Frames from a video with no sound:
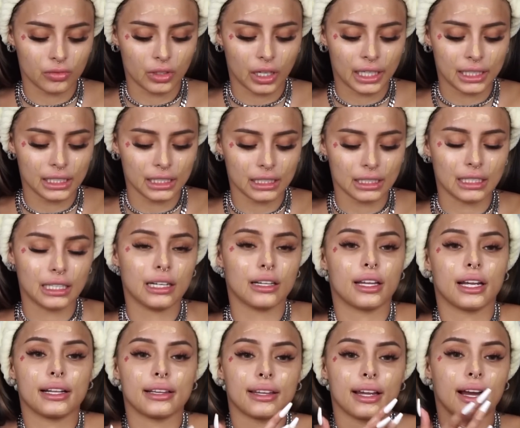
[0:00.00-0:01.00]
I just need
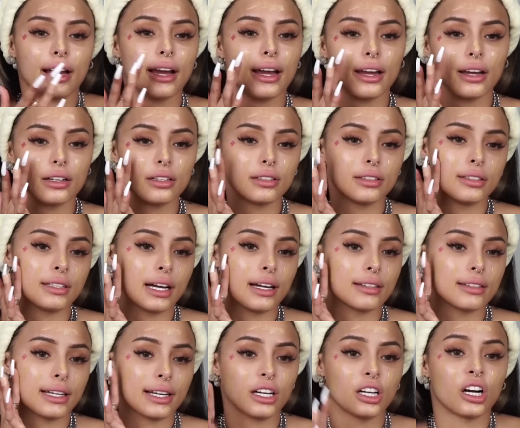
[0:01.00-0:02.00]
like that
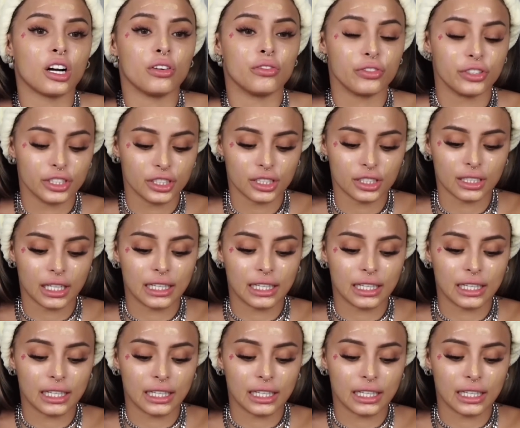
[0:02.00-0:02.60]
like coverage,